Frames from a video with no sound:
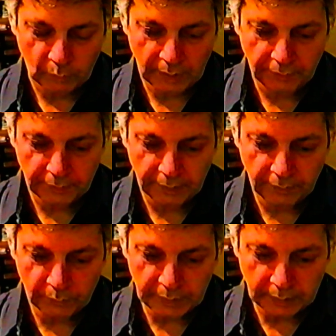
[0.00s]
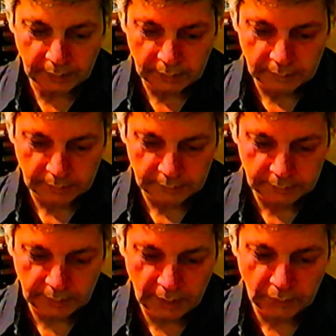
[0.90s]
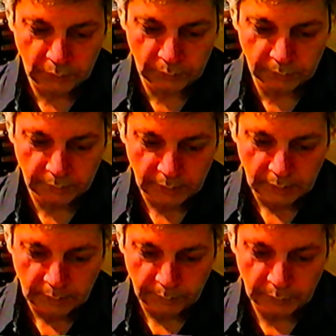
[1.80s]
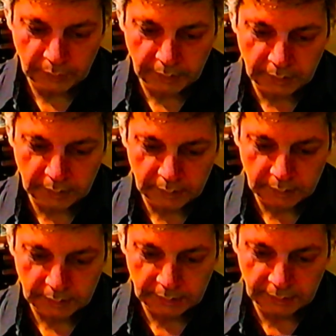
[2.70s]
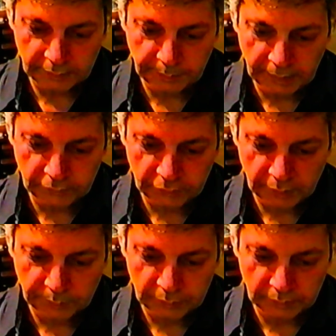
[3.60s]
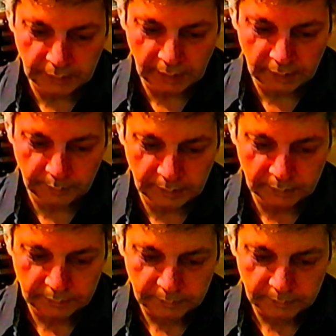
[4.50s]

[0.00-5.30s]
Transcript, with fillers: 133. Say you murder the spaceship to the enemy.